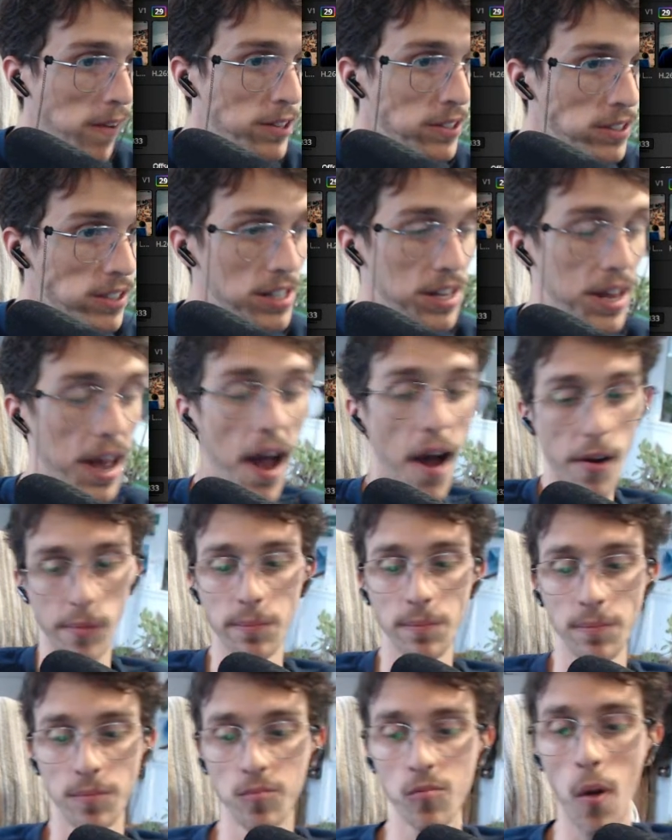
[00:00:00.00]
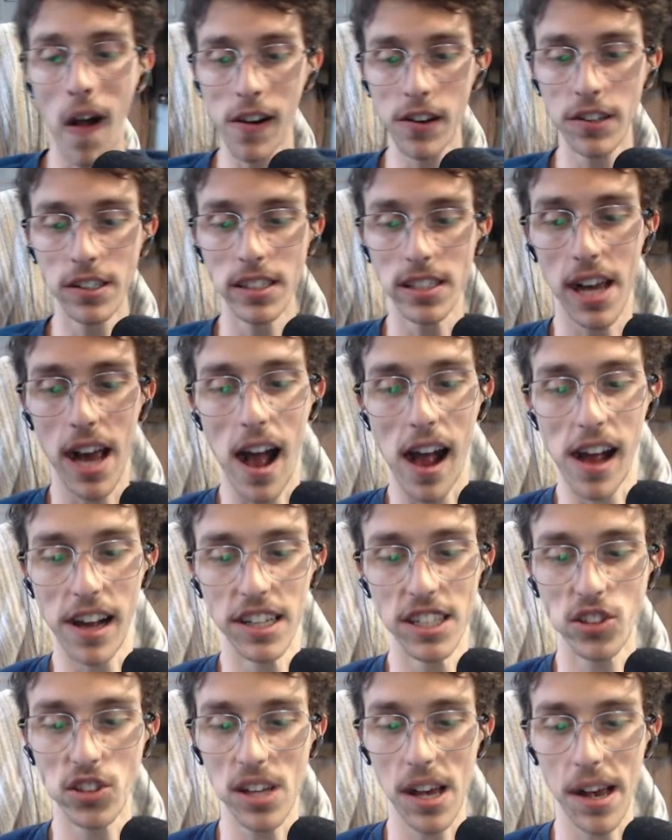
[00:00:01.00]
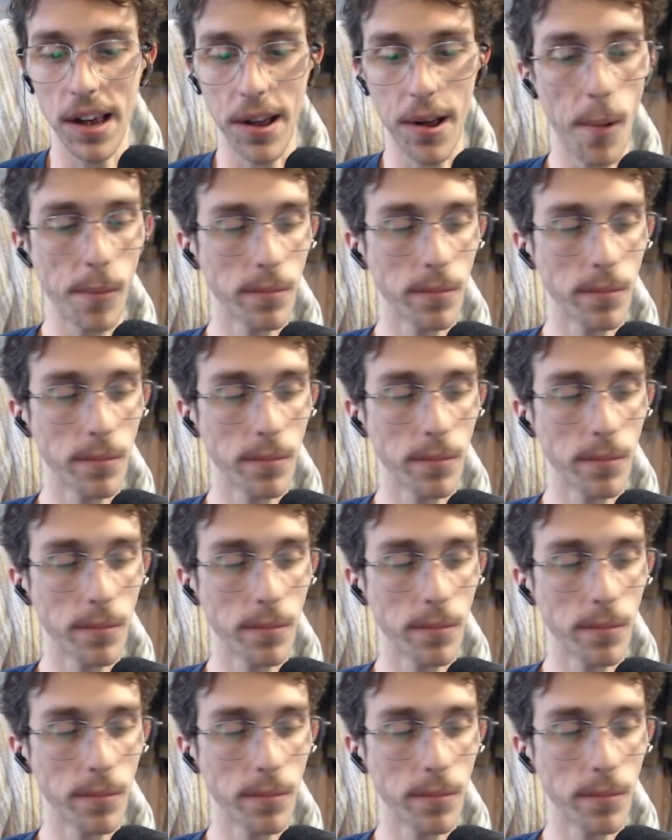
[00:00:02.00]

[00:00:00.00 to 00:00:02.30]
Yeah. Yeah, it's like,